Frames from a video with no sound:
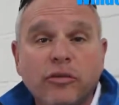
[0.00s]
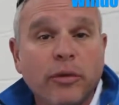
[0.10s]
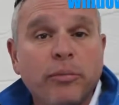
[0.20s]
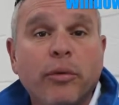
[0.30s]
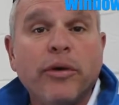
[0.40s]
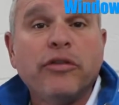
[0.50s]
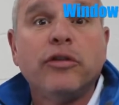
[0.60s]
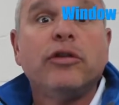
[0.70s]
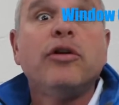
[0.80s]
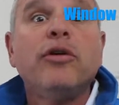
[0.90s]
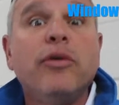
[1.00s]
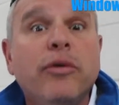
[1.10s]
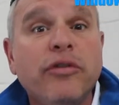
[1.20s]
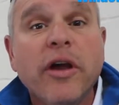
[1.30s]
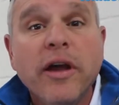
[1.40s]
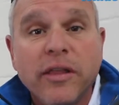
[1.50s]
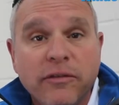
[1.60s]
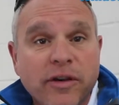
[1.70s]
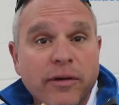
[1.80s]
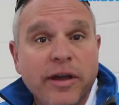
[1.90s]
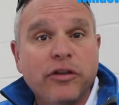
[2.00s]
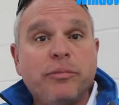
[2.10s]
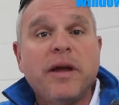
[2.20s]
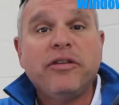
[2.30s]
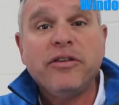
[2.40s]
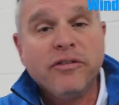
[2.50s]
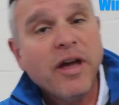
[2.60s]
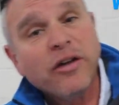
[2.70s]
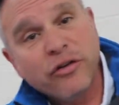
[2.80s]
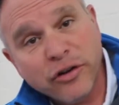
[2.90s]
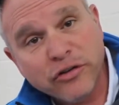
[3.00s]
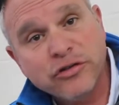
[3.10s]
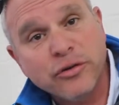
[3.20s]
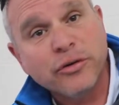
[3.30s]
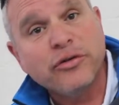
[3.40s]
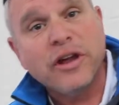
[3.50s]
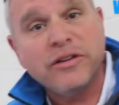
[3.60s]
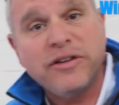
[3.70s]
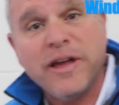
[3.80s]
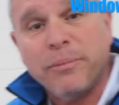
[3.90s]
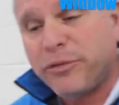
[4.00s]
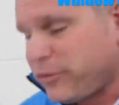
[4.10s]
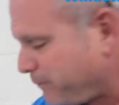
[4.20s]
or employees lose the very expensive 6-shooters and tips,